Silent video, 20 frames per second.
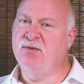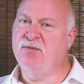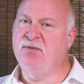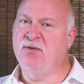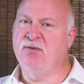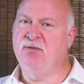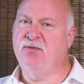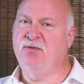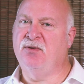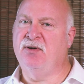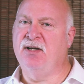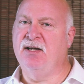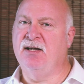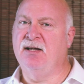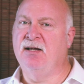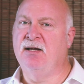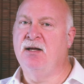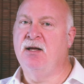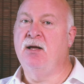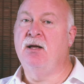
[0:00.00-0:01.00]
it for
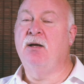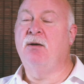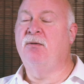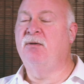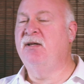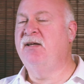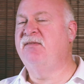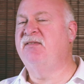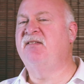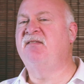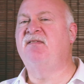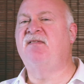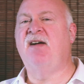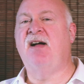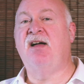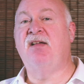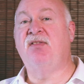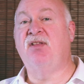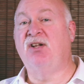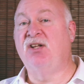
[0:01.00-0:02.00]
free. We'll even file the